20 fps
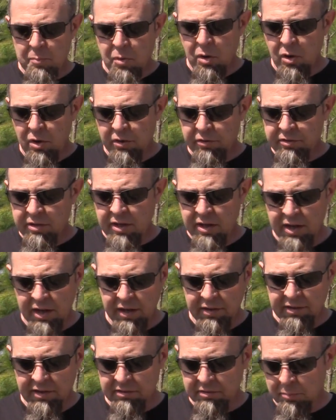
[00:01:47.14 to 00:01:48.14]
molt and
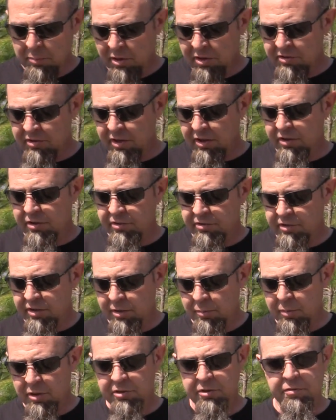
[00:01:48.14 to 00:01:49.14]
it takes a bunch of energy
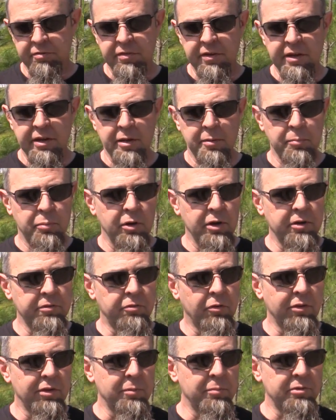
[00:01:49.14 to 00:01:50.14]
and a bunch of feed input
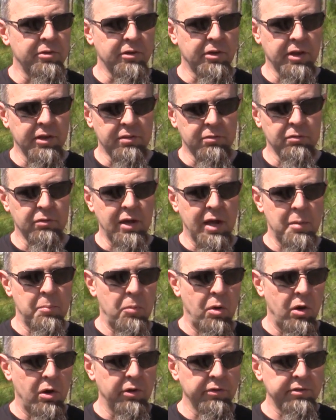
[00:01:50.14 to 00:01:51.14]
for them to get through that
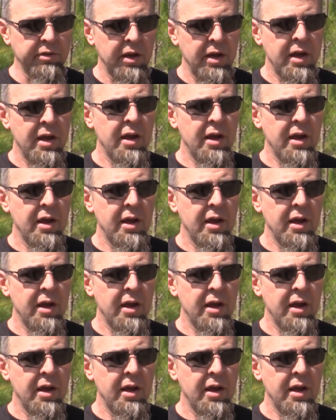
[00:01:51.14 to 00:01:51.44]
molt